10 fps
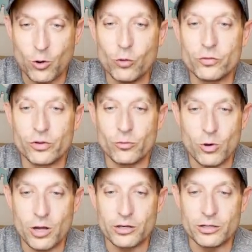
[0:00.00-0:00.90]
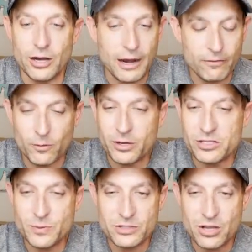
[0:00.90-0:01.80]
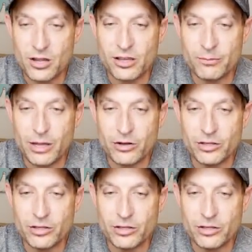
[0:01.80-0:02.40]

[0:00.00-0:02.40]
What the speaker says: over the water. Everybody's been talking about